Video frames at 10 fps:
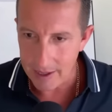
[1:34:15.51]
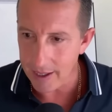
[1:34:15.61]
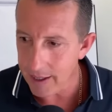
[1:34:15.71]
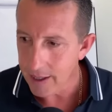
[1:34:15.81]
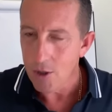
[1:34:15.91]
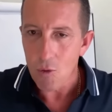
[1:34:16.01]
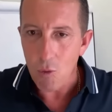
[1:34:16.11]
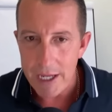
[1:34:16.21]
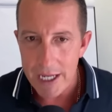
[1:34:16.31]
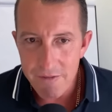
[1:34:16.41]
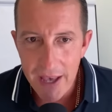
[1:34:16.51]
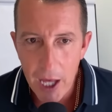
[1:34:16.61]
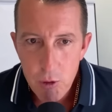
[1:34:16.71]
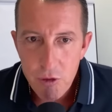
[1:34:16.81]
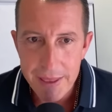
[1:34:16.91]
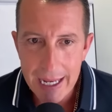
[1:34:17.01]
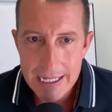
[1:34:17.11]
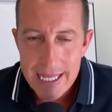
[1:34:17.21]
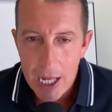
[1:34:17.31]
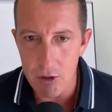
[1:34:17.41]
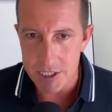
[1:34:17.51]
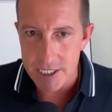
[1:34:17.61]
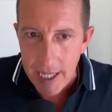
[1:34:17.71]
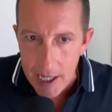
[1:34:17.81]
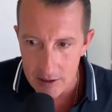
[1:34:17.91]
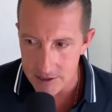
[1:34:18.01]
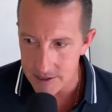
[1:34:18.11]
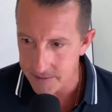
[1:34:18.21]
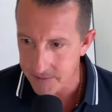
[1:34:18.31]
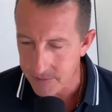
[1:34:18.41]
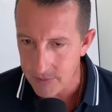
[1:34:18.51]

Okay? We value things that are scarce.